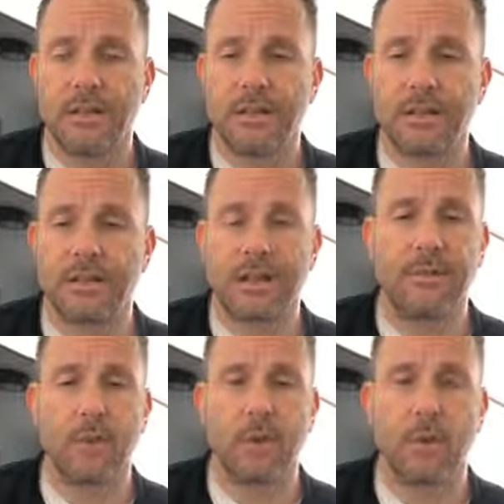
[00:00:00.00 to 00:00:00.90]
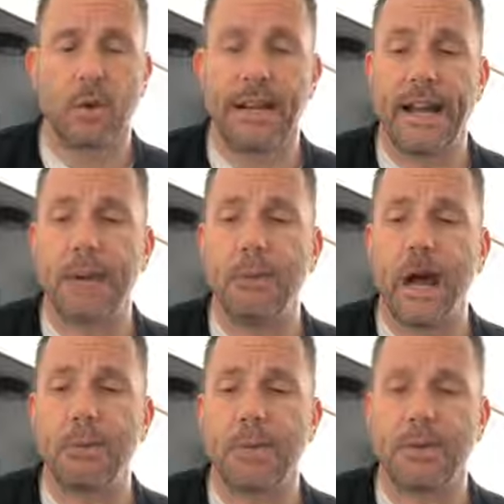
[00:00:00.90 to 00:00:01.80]
Jesus said in verse 49,
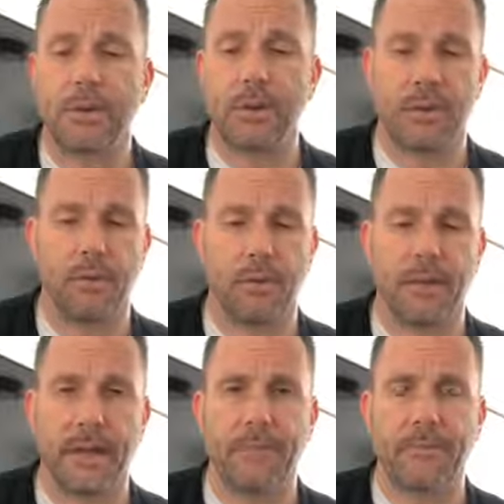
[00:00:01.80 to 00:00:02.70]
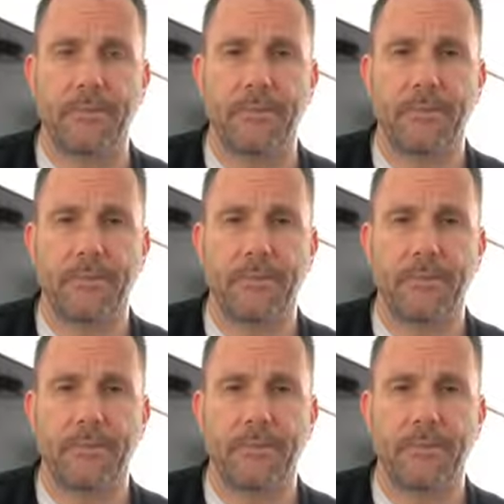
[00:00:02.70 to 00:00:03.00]
Why were you searching for me?